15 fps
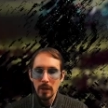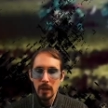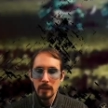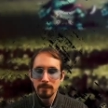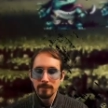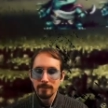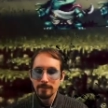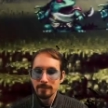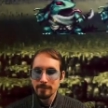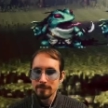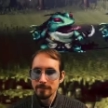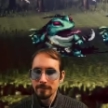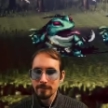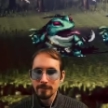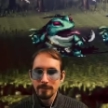
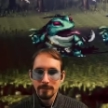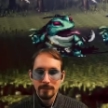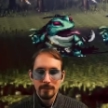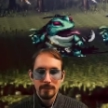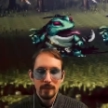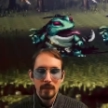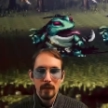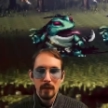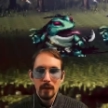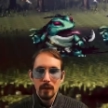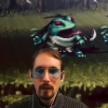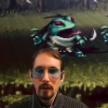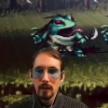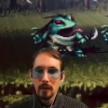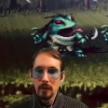Let's see what you got.
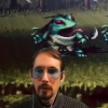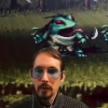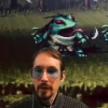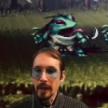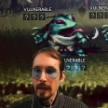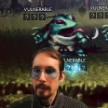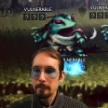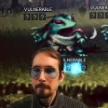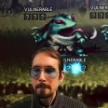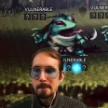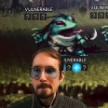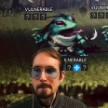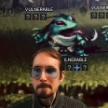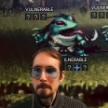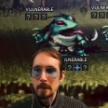Okay.
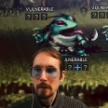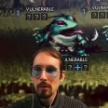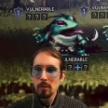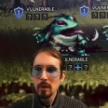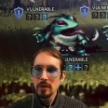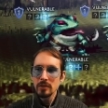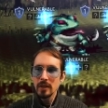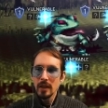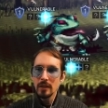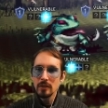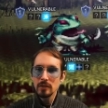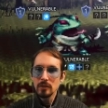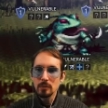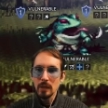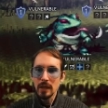Well, everybody's
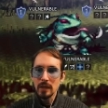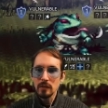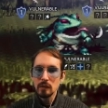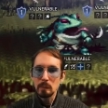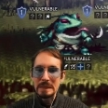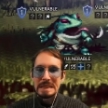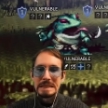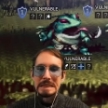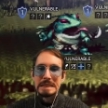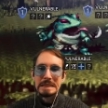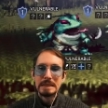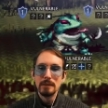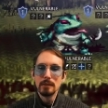gained some XP.